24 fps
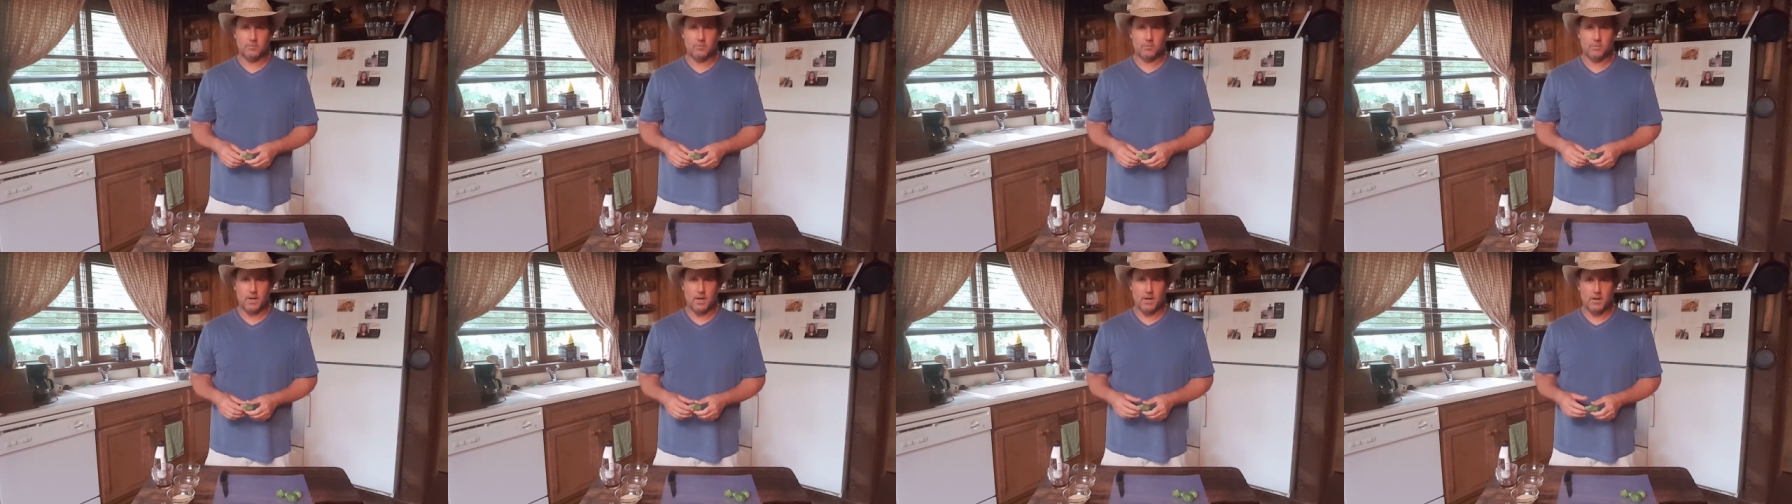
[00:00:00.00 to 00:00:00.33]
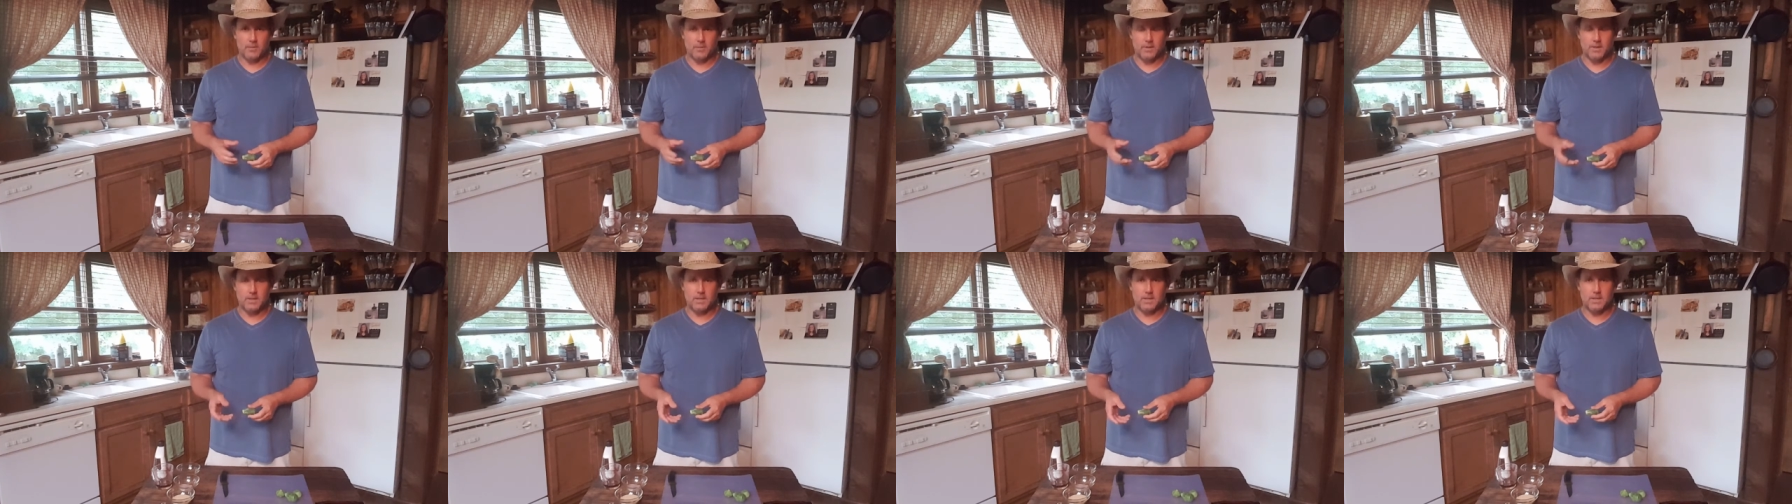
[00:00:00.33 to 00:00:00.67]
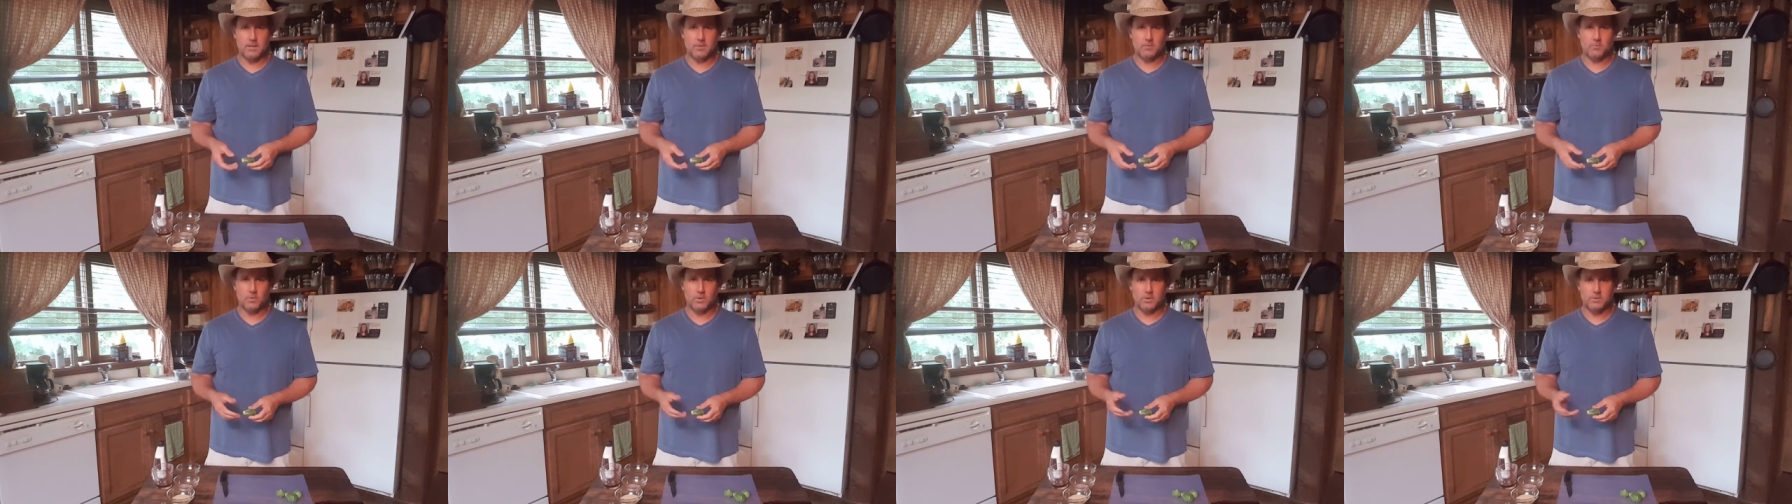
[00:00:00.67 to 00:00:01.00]
how they
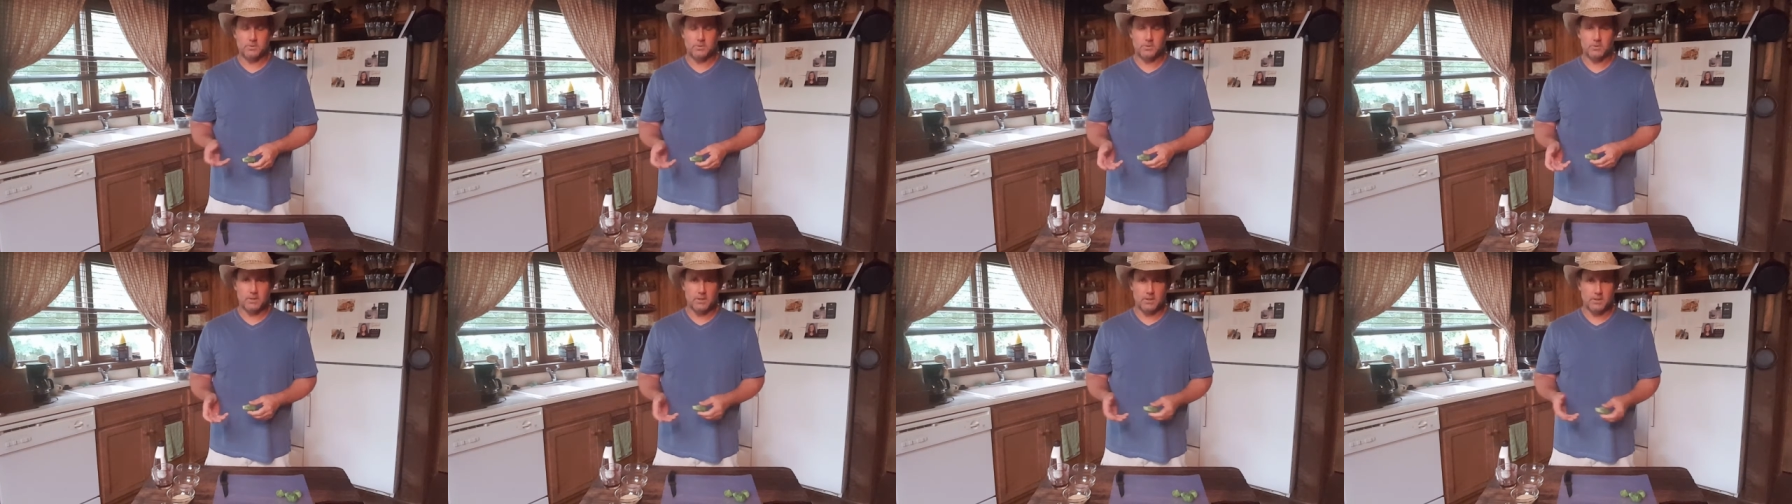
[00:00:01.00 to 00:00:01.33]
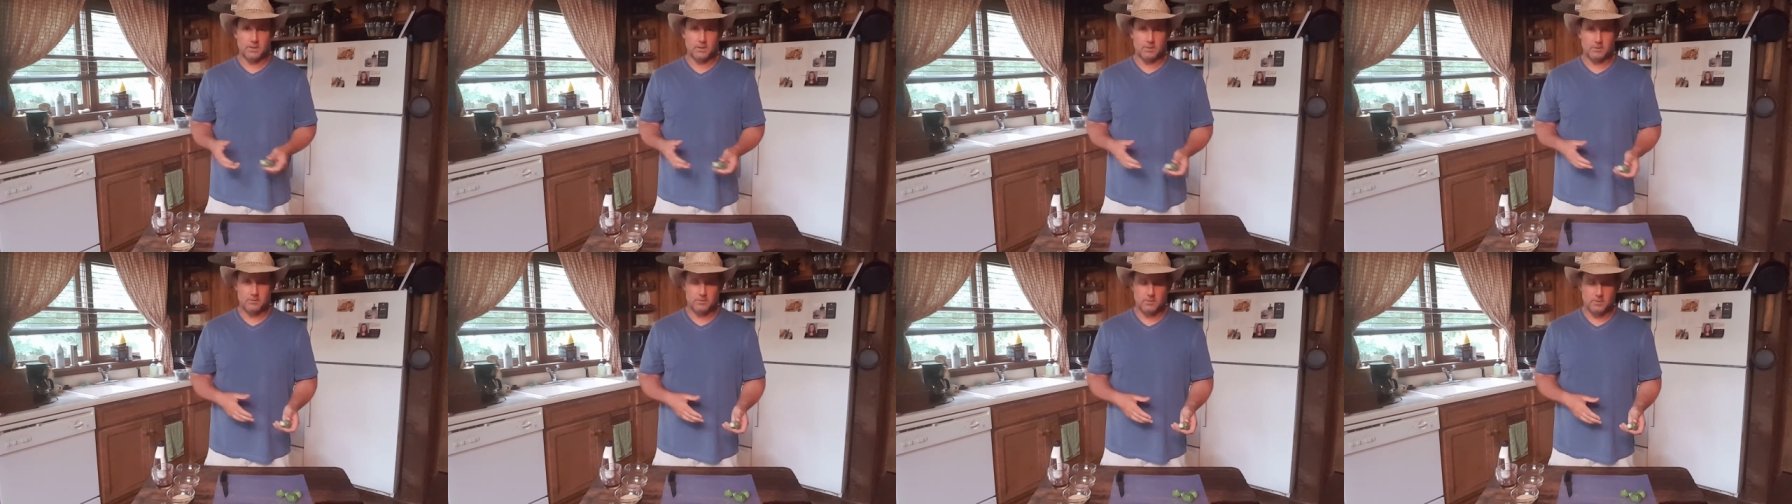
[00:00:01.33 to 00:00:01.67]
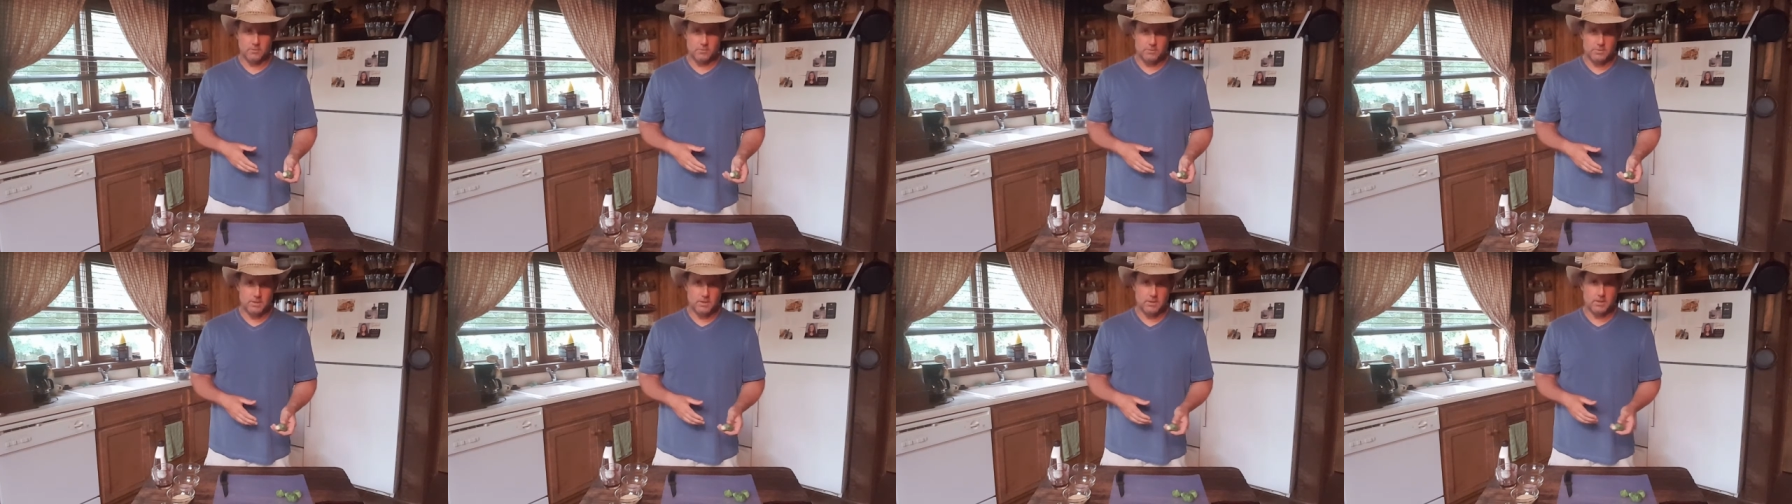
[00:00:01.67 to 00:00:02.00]
eat and what you eat at
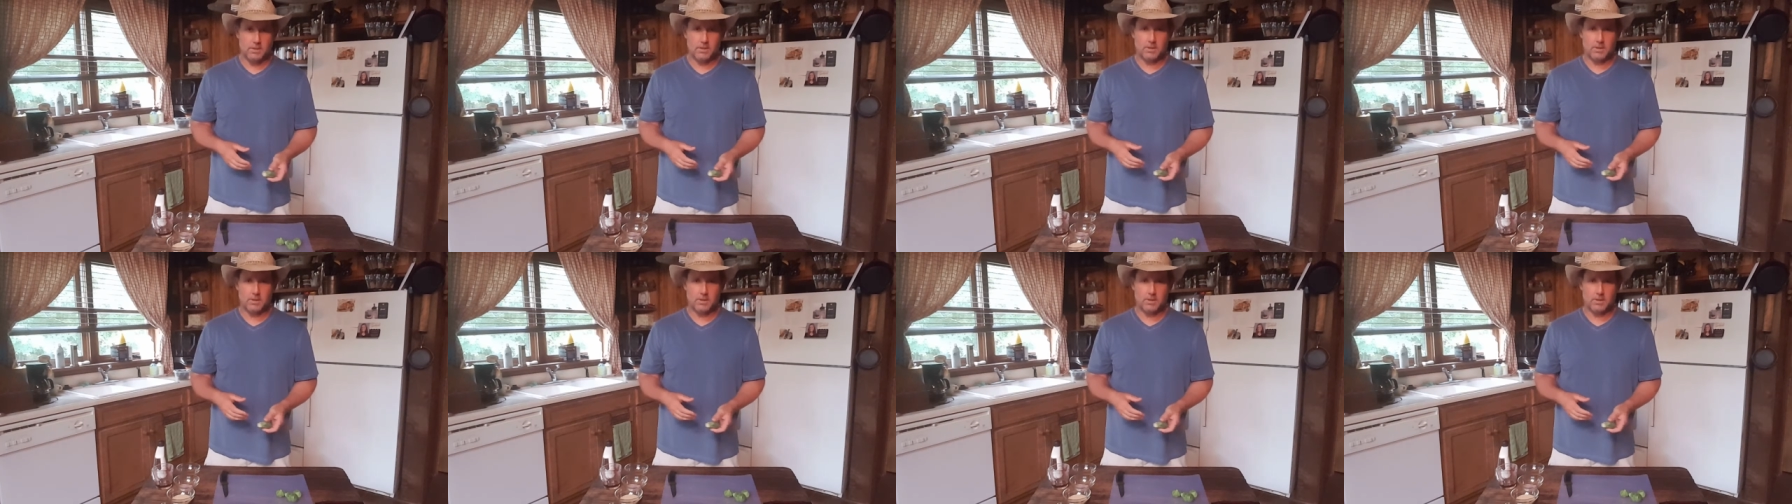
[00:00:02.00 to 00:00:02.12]
UT